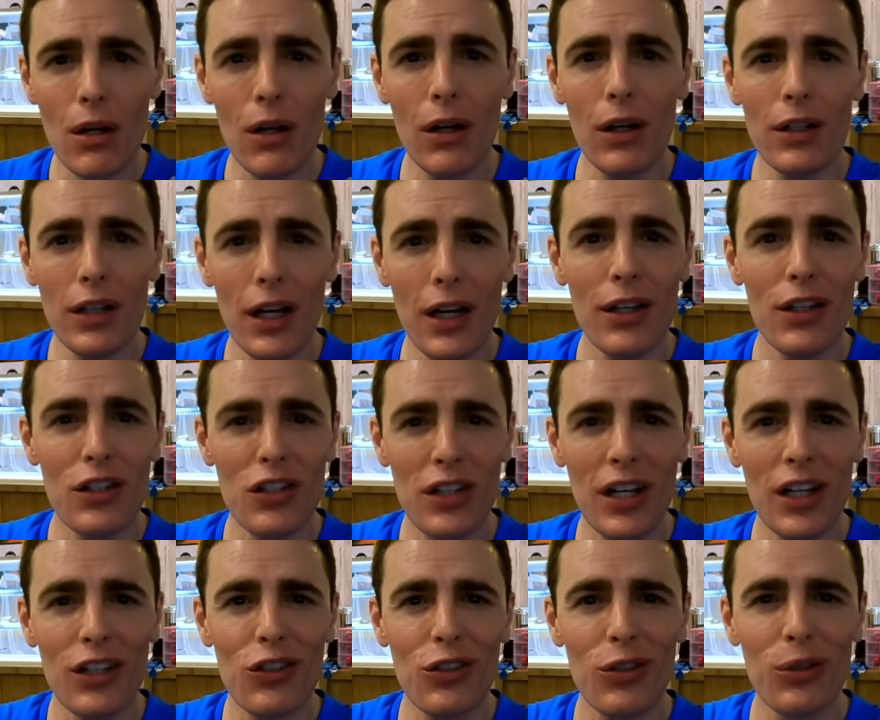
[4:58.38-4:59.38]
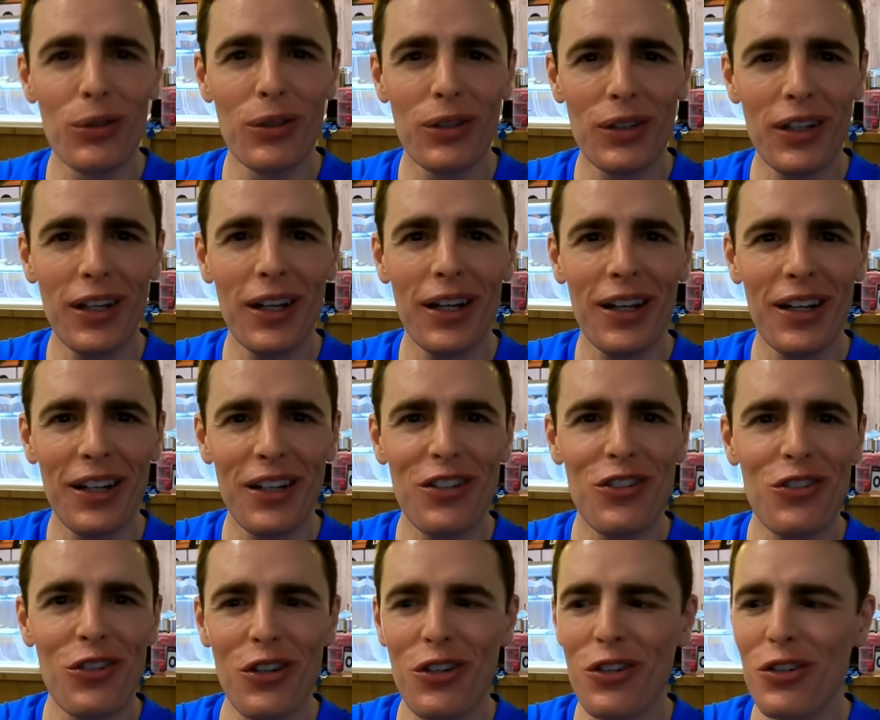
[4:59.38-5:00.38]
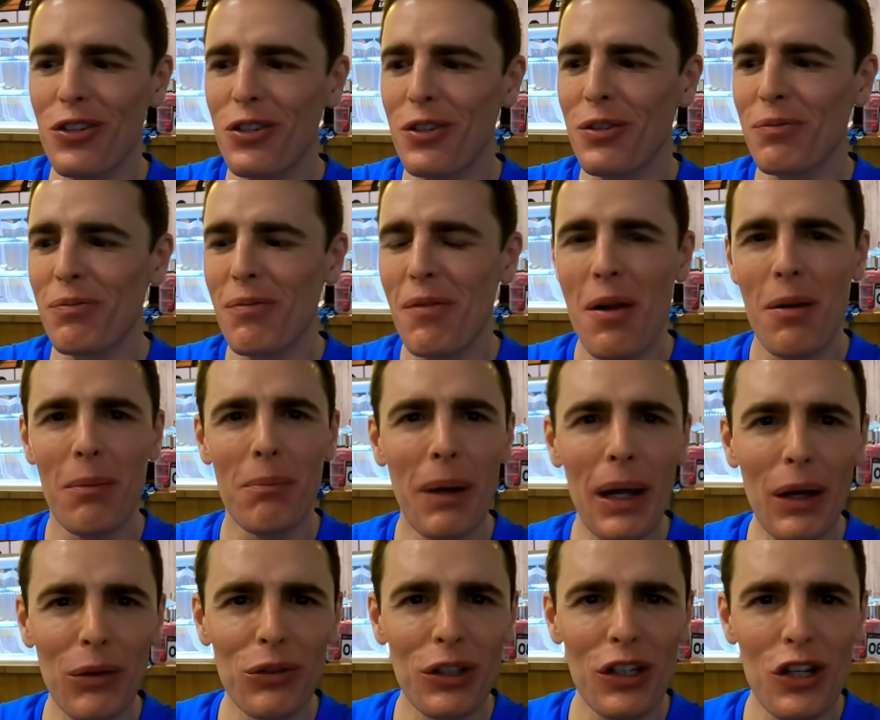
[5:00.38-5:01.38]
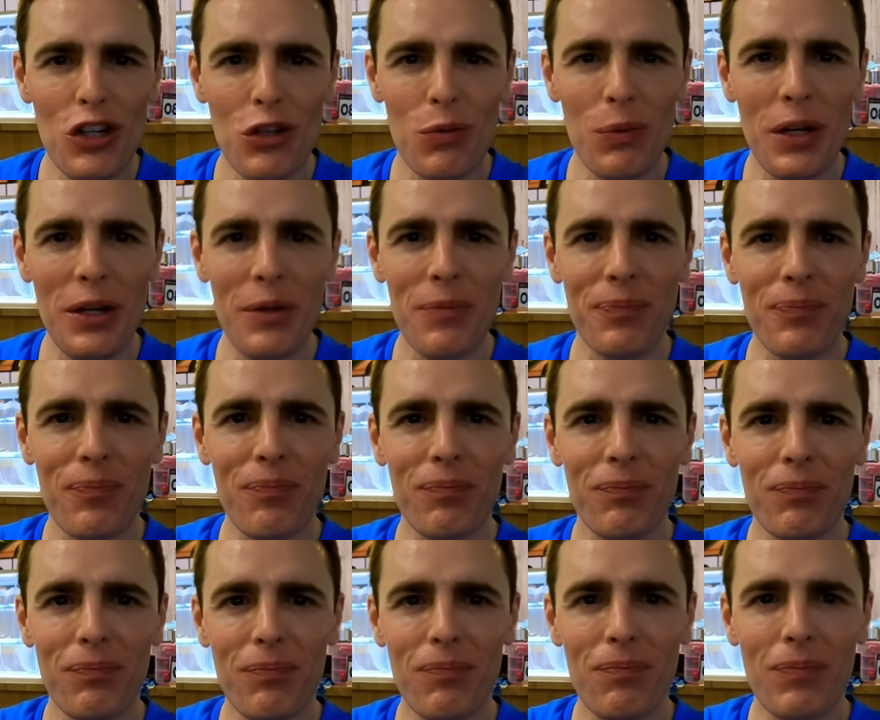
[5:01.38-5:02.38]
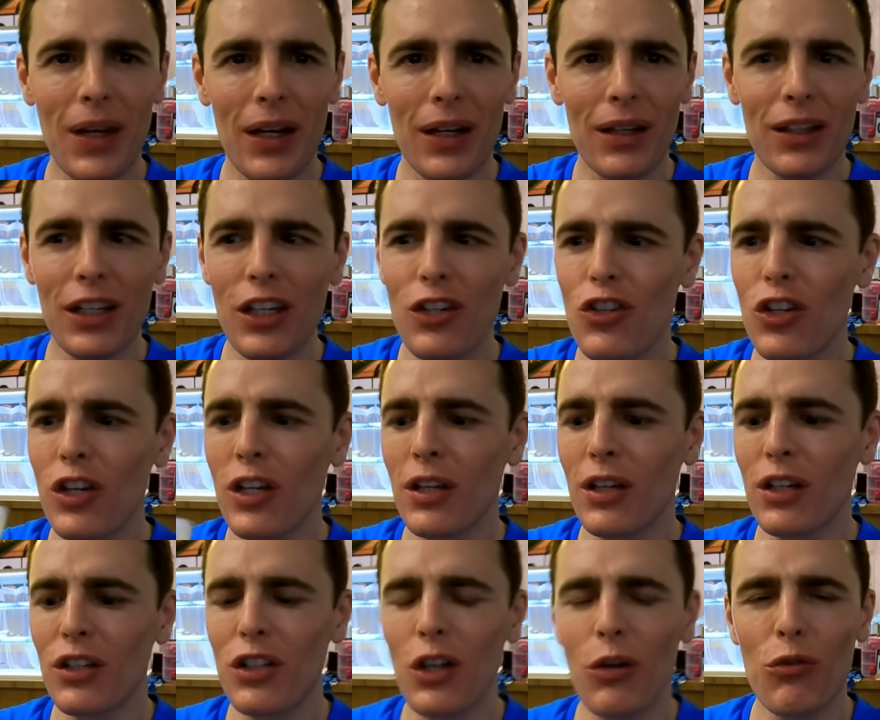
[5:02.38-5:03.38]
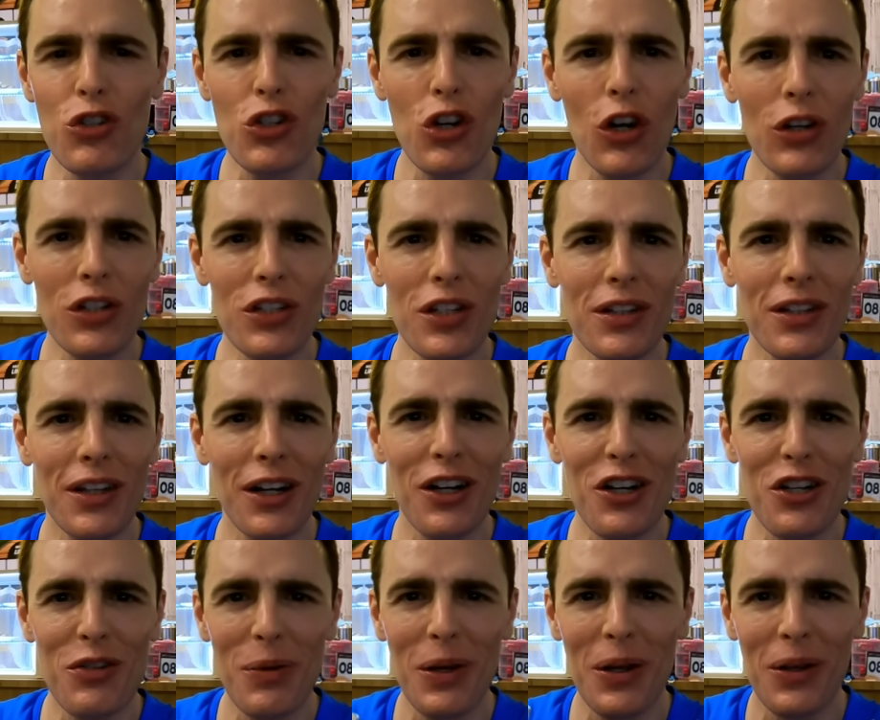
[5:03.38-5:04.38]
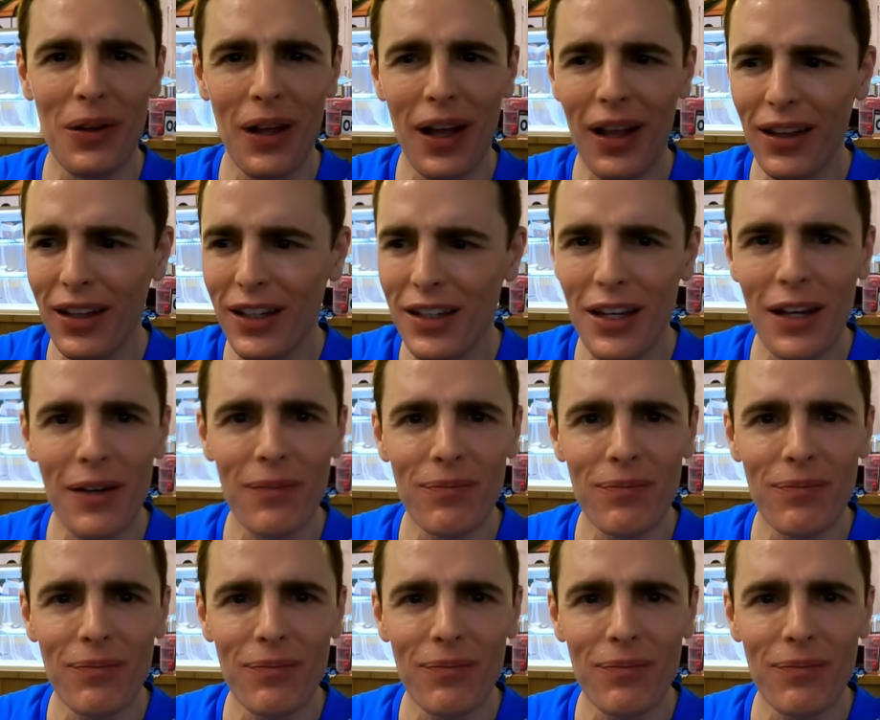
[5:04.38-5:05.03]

Oh yeah, it's natural. Yeah, it's just mildly sweet lychee. There's little chunks in there as well. I like